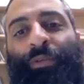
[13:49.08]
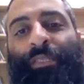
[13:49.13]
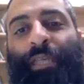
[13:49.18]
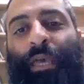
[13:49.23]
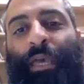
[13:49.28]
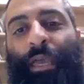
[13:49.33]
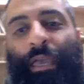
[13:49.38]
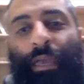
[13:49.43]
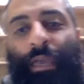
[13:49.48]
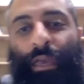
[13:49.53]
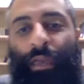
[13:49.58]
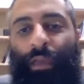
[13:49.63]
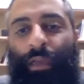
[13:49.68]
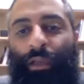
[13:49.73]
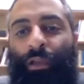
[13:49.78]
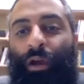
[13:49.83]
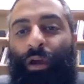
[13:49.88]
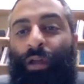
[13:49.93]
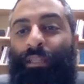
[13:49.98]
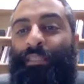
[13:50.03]
say,
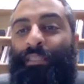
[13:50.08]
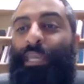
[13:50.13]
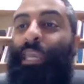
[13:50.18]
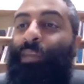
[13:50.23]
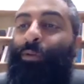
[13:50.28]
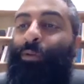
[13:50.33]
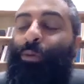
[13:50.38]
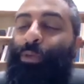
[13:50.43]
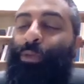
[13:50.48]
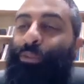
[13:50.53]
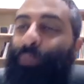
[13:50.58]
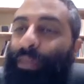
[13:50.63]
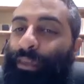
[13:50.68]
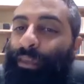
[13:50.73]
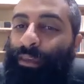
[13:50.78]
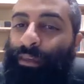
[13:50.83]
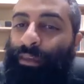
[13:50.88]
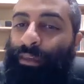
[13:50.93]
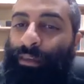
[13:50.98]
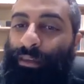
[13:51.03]
God is angry with
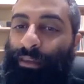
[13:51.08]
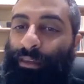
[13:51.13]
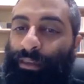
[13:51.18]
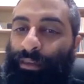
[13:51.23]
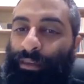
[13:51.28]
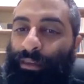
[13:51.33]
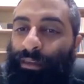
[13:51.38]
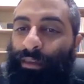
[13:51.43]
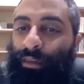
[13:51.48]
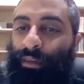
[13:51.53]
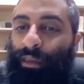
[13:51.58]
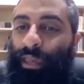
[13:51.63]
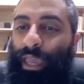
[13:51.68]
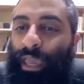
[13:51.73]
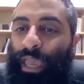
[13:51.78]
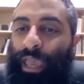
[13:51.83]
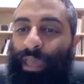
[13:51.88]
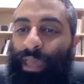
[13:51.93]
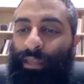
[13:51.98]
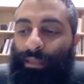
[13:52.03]
me.
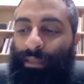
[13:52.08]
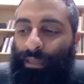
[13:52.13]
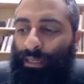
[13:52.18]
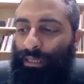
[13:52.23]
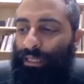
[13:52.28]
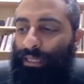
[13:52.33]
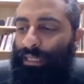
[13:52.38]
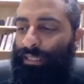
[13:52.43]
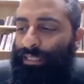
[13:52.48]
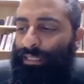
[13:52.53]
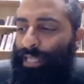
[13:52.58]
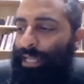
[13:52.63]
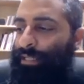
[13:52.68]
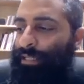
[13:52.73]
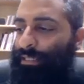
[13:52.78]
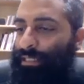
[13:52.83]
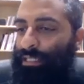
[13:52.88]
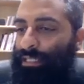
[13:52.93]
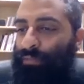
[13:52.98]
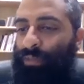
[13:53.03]
And he
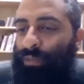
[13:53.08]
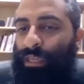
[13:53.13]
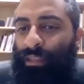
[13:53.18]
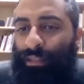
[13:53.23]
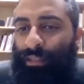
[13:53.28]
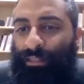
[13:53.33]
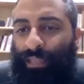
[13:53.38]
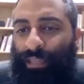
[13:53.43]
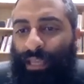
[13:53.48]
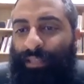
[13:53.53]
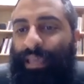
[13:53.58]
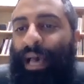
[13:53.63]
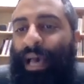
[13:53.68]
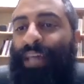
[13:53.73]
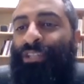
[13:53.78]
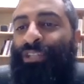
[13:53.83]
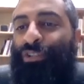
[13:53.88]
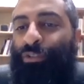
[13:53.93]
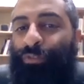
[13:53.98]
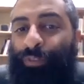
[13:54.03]
sends to me this
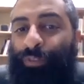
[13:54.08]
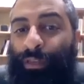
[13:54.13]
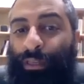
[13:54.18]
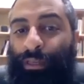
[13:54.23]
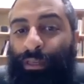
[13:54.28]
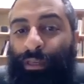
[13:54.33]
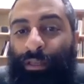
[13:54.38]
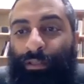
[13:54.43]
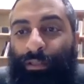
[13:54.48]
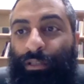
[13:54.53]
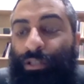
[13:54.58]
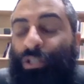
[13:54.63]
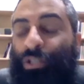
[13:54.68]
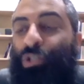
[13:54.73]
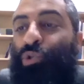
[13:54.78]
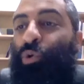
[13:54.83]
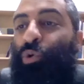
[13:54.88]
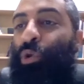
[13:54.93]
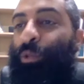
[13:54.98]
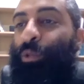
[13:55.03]
catastrophe to
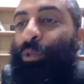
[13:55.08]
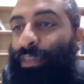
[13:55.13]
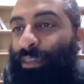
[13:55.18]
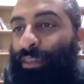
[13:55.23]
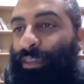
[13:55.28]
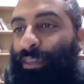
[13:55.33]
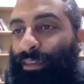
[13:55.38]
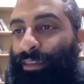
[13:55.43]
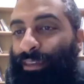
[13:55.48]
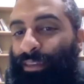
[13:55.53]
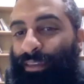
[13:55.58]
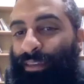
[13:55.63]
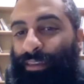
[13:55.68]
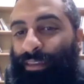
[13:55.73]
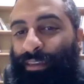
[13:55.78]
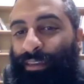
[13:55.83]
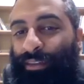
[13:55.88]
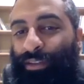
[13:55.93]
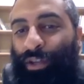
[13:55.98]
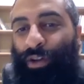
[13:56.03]
destroy me.
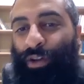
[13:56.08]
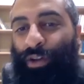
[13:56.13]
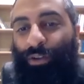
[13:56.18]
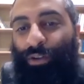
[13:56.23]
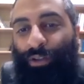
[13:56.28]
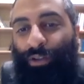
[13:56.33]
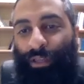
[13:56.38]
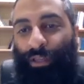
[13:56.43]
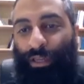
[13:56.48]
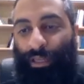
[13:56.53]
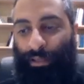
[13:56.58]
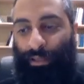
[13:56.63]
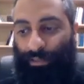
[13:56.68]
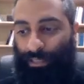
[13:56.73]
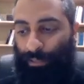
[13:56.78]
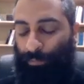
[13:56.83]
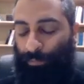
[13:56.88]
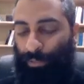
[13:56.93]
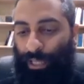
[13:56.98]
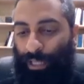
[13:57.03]
No,
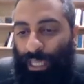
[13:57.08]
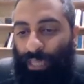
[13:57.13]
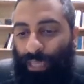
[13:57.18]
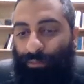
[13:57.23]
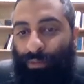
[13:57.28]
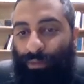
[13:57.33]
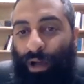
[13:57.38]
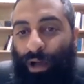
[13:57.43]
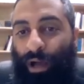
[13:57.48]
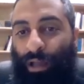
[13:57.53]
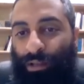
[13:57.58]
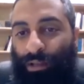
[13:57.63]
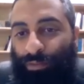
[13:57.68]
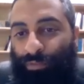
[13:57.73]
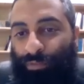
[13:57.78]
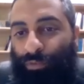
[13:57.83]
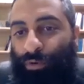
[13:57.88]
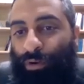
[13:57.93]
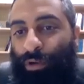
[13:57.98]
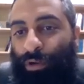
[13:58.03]
to blame God
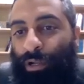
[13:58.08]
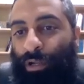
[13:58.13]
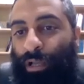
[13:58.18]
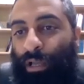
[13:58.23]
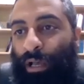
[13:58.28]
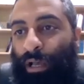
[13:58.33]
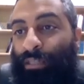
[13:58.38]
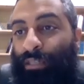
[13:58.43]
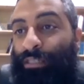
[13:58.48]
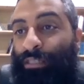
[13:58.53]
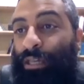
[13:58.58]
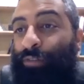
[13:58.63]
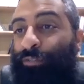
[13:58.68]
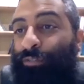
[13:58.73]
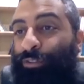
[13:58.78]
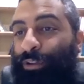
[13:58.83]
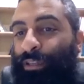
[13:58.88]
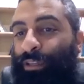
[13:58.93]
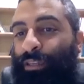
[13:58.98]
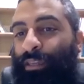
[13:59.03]
for
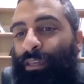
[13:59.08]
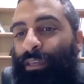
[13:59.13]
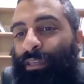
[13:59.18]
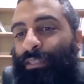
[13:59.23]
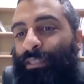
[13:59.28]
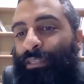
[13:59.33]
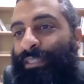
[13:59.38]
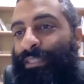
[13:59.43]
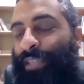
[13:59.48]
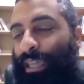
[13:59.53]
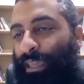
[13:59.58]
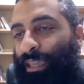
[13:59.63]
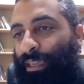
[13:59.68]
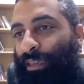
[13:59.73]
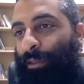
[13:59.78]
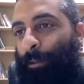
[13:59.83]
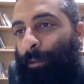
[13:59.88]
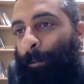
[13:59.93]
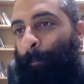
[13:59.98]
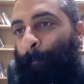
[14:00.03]
suffering is mistake.
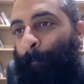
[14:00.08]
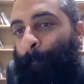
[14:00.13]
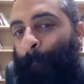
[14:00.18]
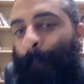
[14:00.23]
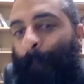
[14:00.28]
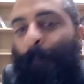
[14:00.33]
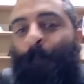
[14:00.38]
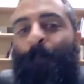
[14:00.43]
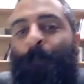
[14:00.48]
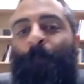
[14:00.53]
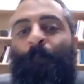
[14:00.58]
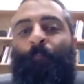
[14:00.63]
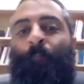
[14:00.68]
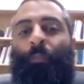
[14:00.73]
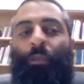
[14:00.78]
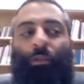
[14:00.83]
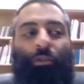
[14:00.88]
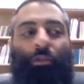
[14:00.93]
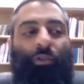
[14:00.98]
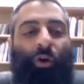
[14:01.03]

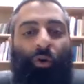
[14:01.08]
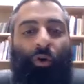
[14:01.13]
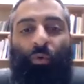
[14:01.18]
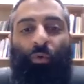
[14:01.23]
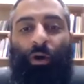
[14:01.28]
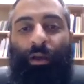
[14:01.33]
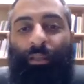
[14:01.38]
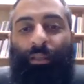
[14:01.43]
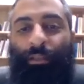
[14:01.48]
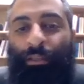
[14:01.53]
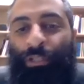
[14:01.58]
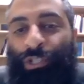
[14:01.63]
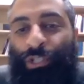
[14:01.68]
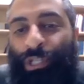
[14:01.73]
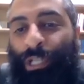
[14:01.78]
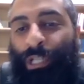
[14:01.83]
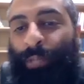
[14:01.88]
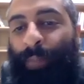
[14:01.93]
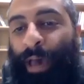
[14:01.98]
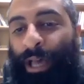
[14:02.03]
No one
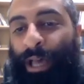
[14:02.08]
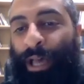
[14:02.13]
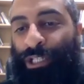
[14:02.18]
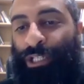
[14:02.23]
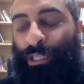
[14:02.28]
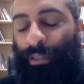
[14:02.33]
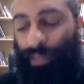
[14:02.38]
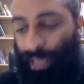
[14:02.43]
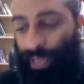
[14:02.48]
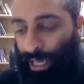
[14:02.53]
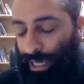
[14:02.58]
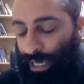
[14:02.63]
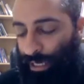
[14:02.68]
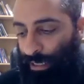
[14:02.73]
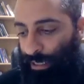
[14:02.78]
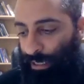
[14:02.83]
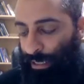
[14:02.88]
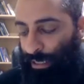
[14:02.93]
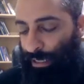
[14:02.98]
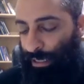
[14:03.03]
should imagine that
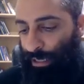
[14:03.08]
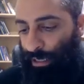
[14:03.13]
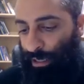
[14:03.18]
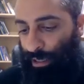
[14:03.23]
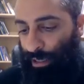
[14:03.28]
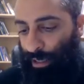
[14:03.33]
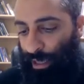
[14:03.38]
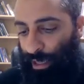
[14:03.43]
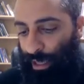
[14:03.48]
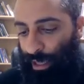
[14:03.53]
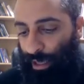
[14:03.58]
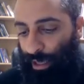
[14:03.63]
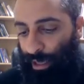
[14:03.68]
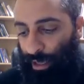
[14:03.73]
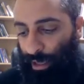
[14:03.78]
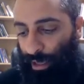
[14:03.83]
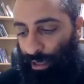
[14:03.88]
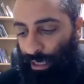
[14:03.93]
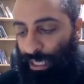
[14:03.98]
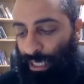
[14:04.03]

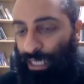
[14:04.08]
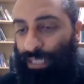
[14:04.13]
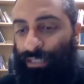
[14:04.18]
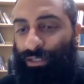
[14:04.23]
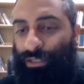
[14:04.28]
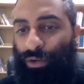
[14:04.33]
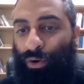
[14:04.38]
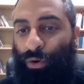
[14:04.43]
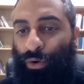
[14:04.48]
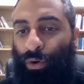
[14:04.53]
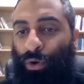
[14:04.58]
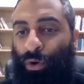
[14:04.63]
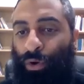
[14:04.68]
his or